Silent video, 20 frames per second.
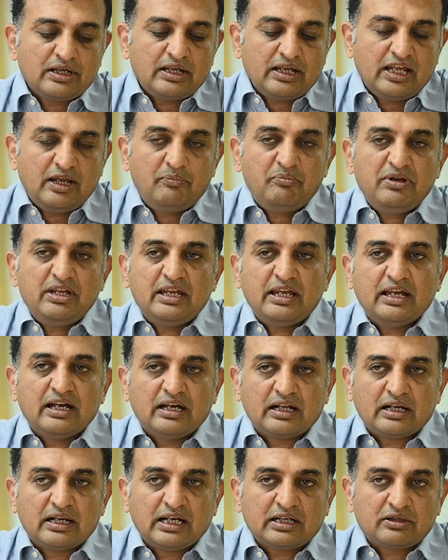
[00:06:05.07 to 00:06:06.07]

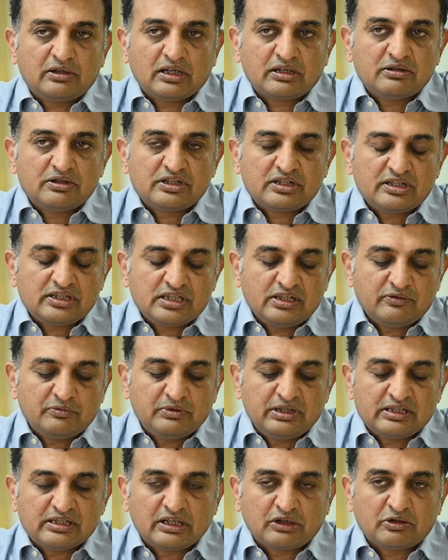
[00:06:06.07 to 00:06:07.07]
APAR, accounts
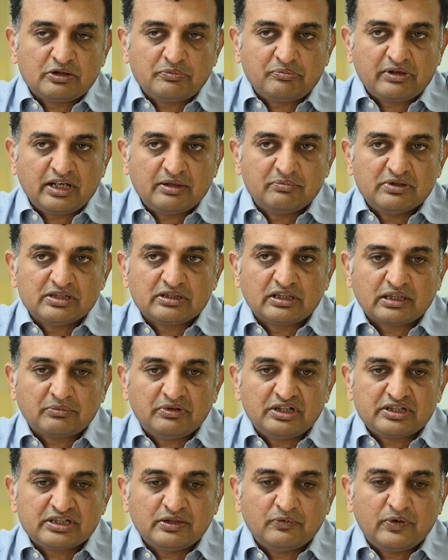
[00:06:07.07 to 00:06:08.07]
receivables and account payables
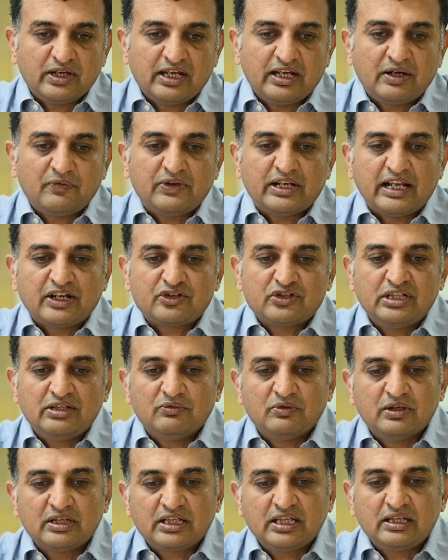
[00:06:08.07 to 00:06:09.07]
automation, where we're actually
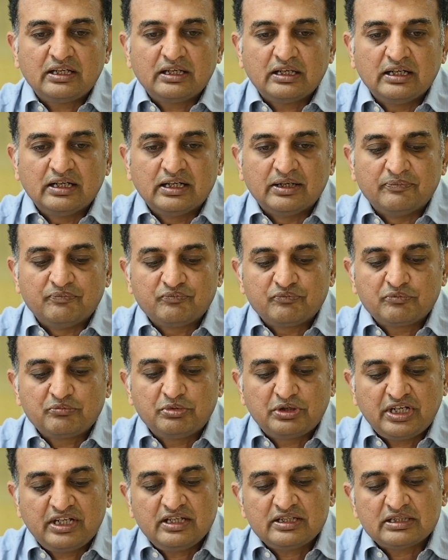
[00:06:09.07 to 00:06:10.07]
working,
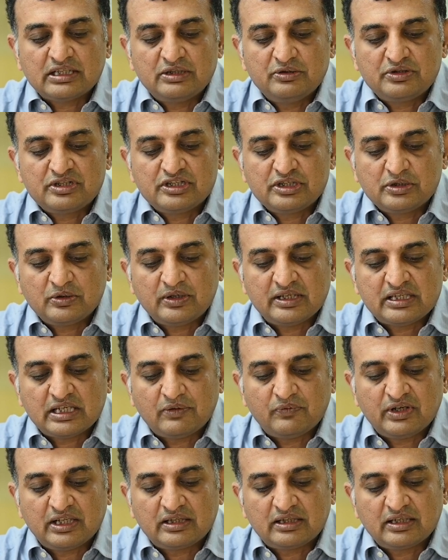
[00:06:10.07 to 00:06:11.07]
putting solutions together
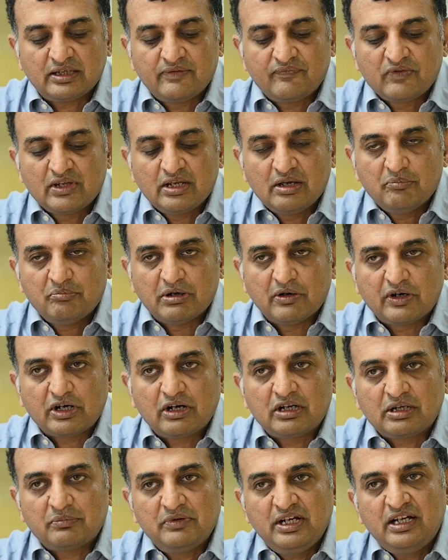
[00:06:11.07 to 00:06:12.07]
with Power
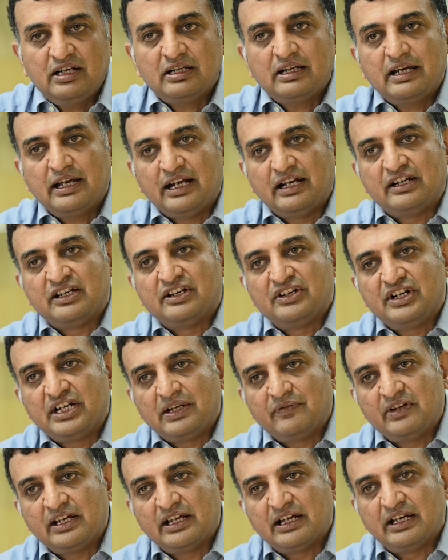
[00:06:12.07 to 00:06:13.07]
Automate and
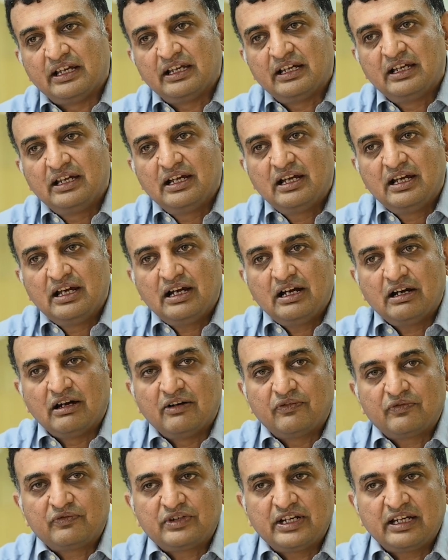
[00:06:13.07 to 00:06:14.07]
Generative AI
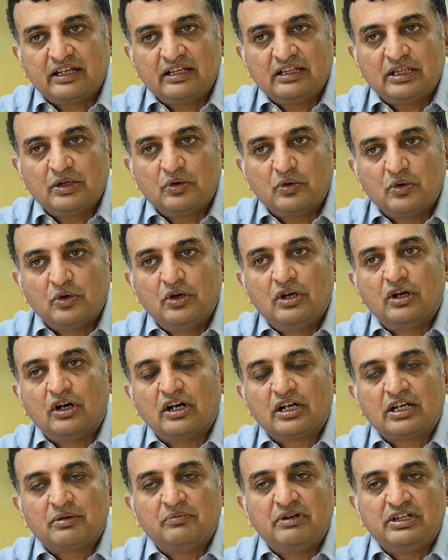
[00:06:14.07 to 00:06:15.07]
of taking the whole
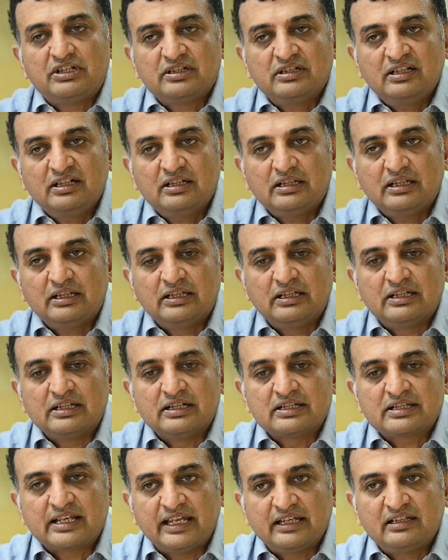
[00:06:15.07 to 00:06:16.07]
automation
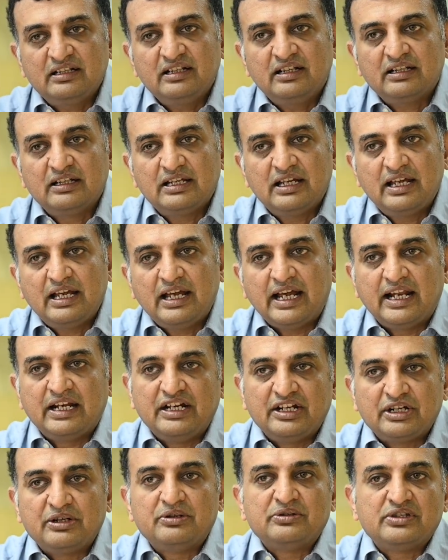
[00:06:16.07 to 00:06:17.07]
cycle and
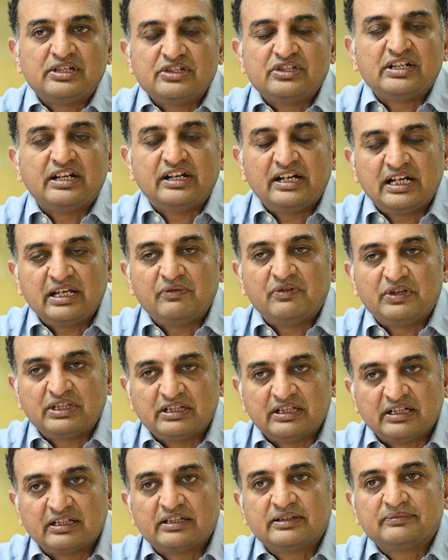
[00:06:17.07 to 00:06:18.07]
introducing generative
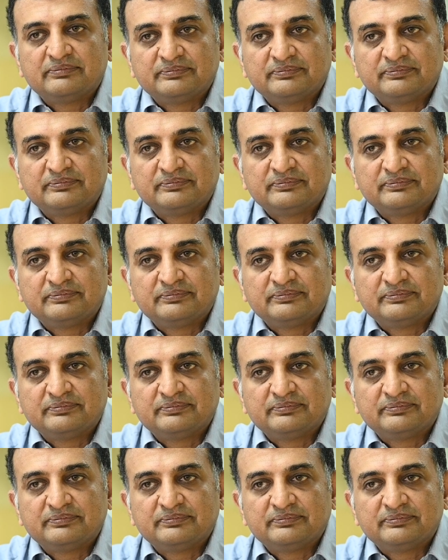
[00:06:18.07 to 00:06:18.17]
within it.